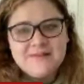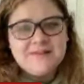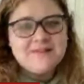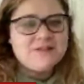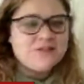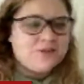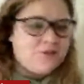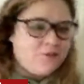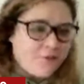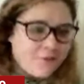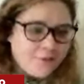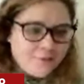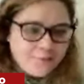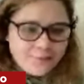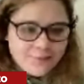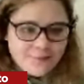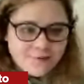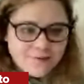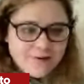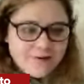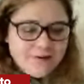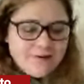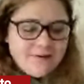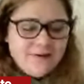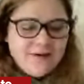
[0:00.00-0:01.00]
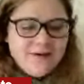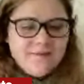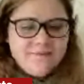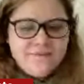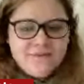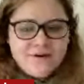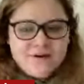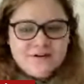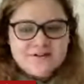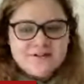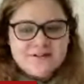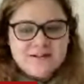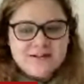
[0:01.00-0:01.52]
this group
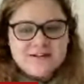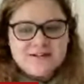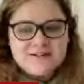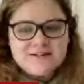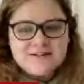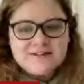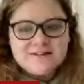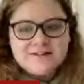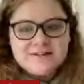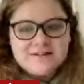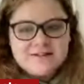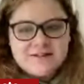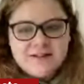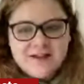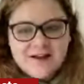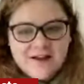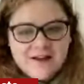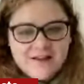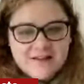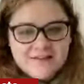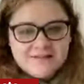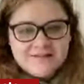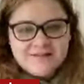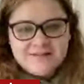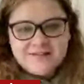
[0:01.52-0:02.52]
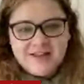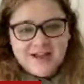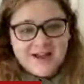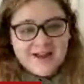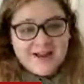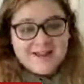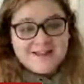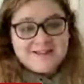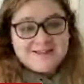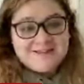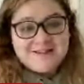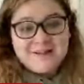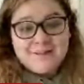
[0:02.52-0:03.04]
versus, I
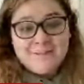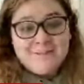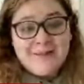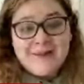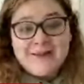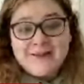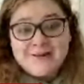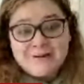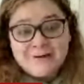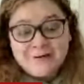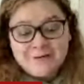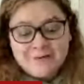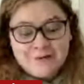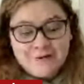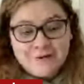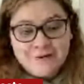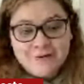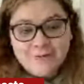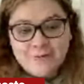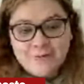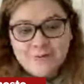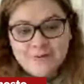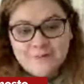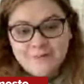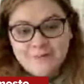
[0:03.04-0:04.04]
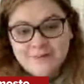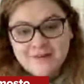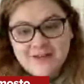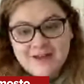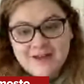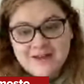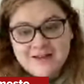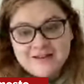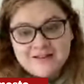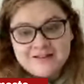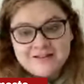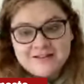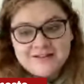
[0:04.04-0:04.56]
guess, the main group,
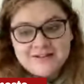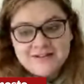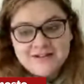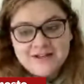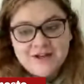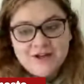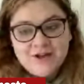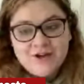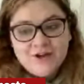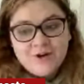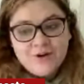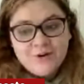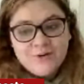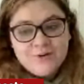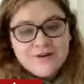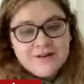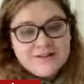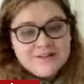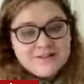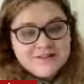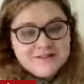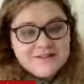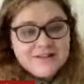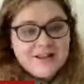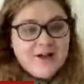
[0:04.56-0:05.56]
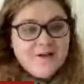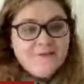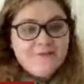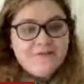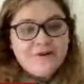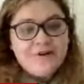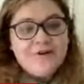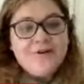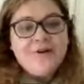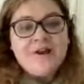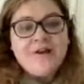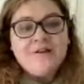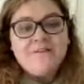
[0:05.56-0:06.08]
because who doesn't
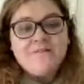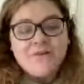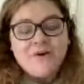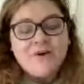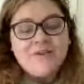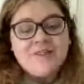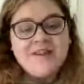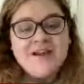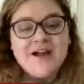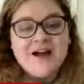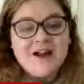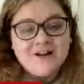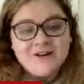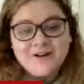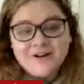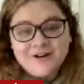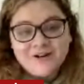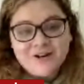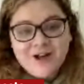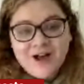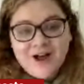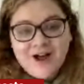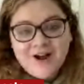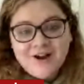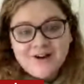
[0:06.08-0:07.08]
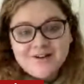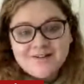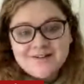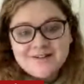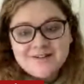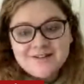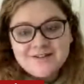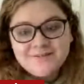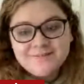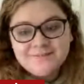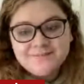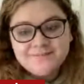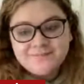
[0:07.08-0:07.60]
love rooting for the
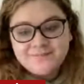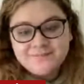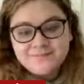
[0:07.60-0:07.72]
underdogs?